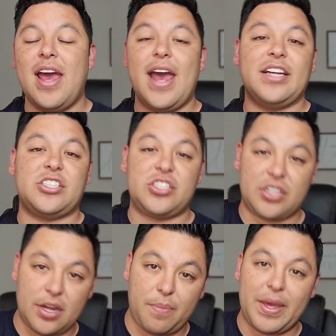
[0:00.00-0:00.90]
It's just
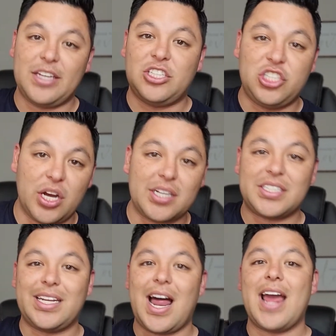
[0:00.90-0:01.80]
gonna be just
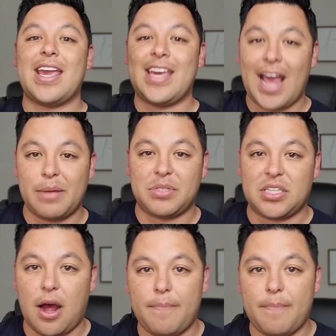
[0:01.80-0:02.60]
like GameStop.